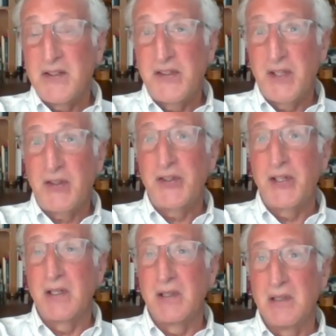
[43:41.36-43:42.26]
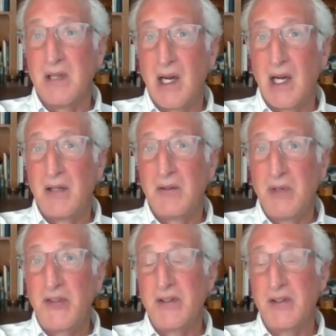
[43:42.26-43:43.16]
Sixth Circuit law,
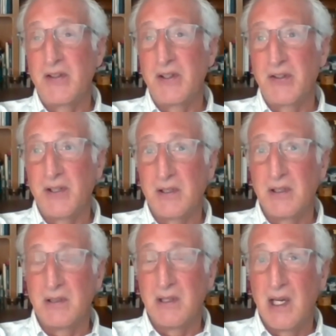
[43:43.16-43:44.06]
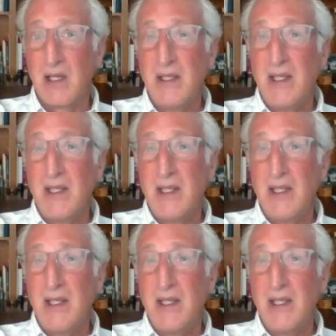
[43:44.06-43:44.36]
recent Sixth Circuit law,